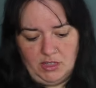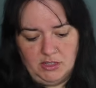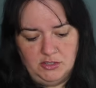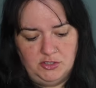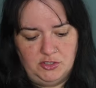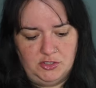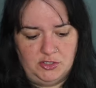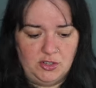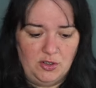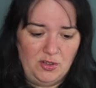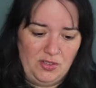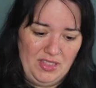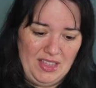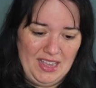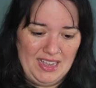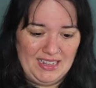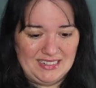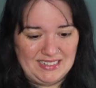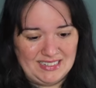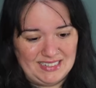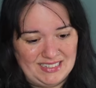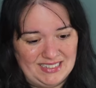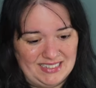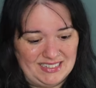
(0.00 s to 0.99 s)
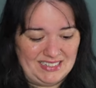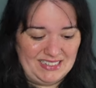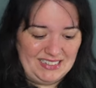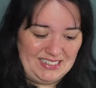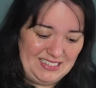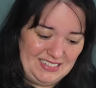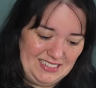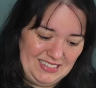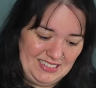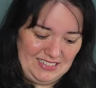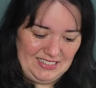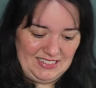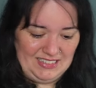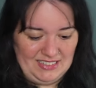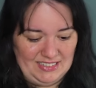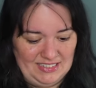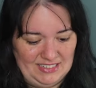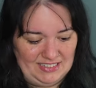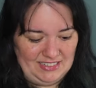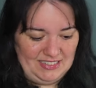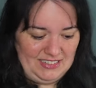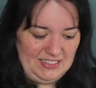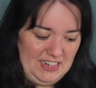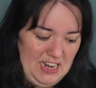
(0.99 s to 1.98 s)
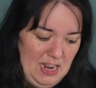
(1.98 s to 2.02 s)
So
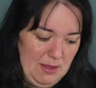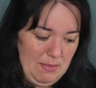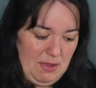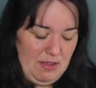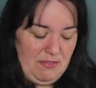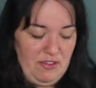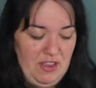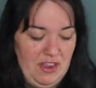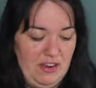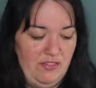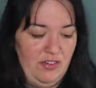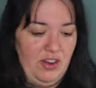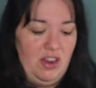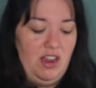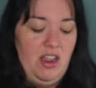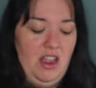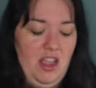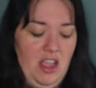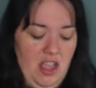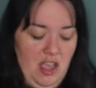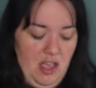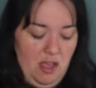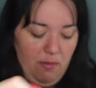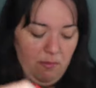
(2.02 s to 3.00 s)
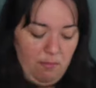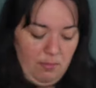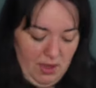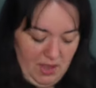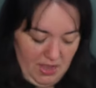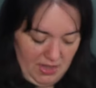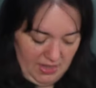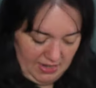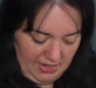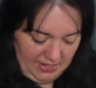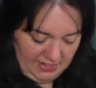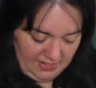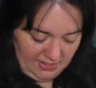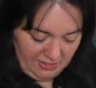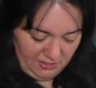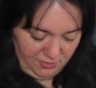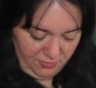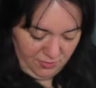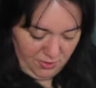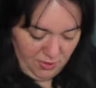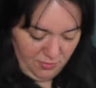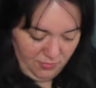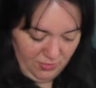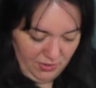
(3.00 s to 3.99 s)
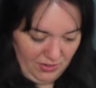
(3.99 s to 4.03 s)
that's not my favorite, but it does
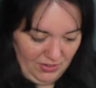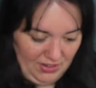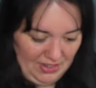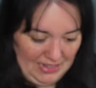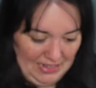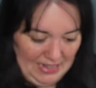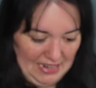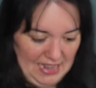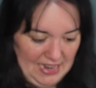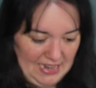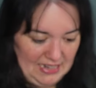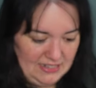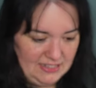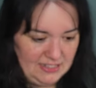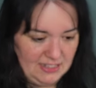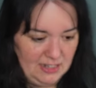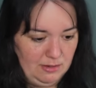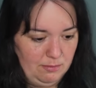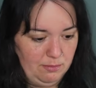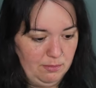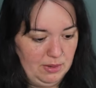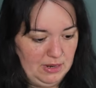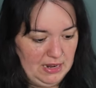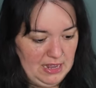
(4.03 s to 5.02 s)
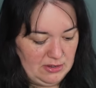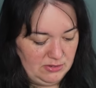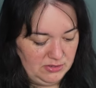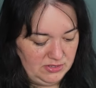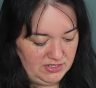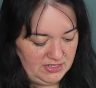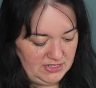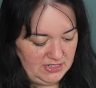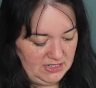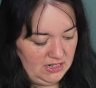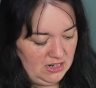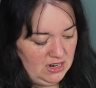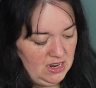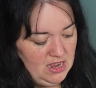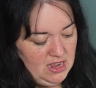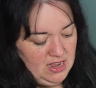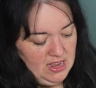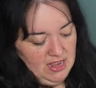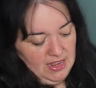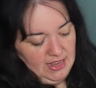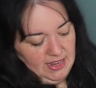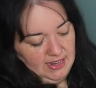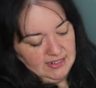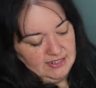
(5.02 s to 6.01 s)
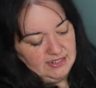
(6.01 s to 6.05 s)
feel very light and blousy.
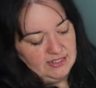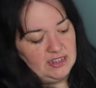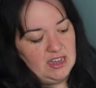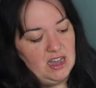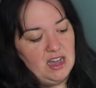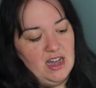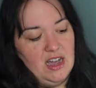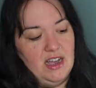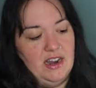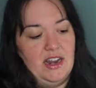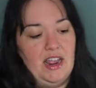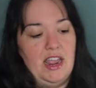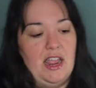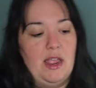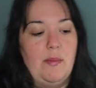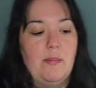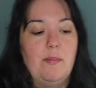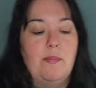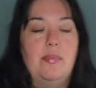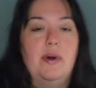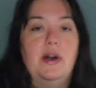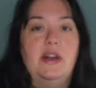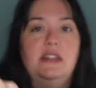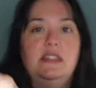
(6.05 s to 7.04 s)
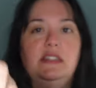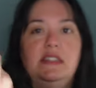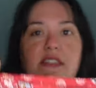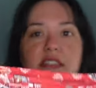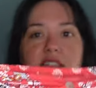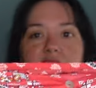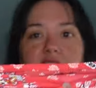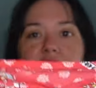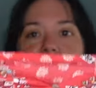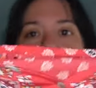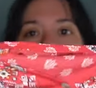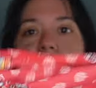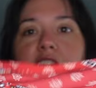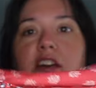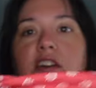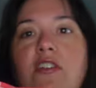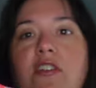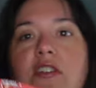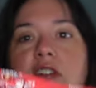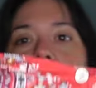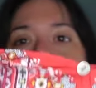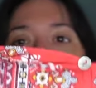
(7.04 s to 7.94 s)
It's got a button detail